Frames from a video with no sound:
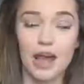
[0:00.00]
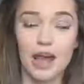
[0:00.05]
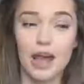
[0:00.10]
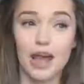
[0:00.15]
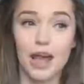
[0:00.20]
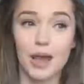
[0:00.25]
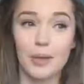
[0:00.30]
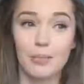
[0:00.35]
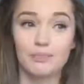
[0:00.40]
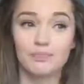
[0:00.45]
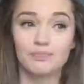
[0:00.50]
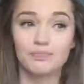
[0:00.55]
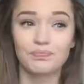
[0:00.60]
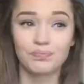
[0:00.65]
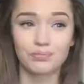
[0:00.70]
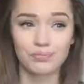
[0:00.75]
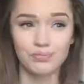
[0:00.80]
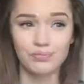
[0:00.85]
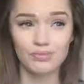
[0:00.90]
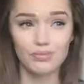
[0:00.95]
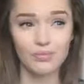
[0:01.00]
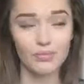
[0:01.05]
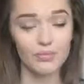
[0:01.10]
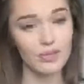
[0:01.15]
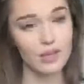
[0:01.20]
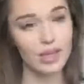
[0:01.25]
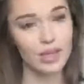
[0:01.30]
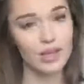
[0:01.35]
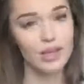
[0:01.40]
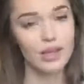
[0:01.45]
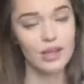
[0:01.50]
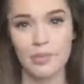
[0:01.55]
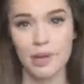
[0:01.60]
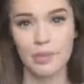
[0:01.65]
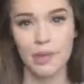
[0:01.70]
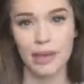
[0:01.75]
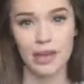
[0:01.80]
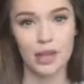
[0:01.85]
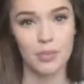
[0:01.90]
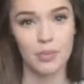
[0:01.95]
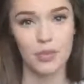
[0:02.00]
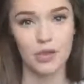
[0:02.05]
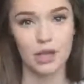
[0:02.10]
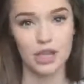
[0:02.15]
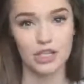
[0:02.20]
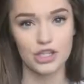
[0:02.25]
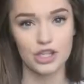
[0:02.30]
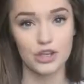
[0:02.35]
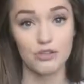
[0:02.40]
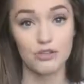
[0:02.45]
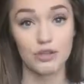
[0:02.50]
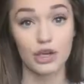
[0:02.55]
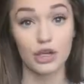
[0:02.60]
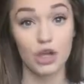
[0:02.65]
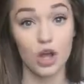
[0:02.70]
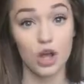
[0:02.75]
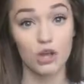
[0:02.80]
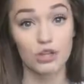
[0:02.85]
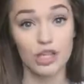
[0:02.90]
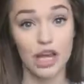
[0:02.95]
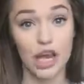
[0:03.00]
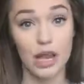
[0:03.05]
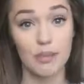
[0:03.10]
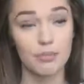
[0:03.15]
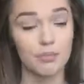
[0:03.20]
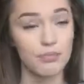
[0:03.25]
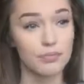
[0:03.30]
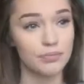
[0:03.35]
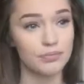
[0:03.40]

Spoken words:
my makeup collection for a long time.